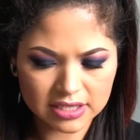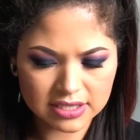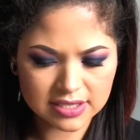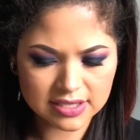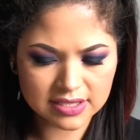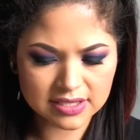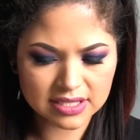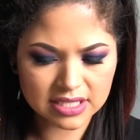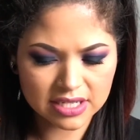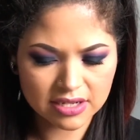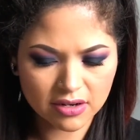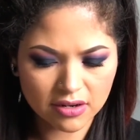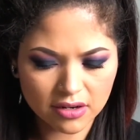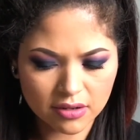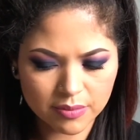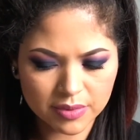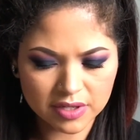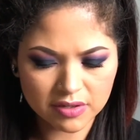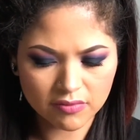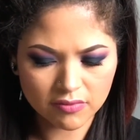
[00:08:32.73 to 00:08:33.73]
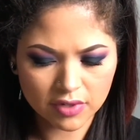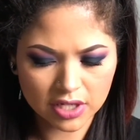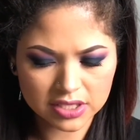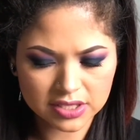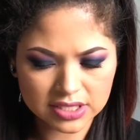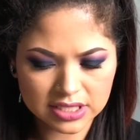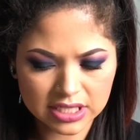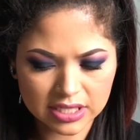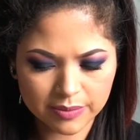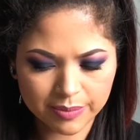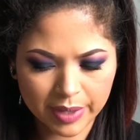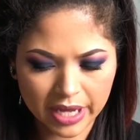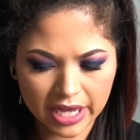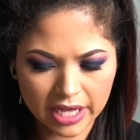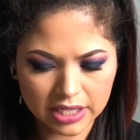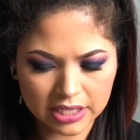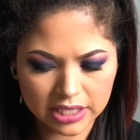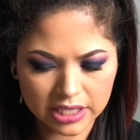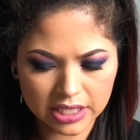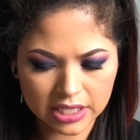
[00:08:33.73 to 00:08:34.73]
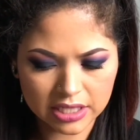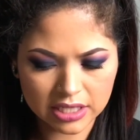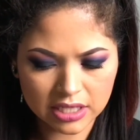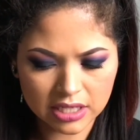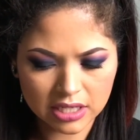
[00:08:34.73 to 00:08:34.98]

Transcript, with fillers: This is the Urban Rustic palette,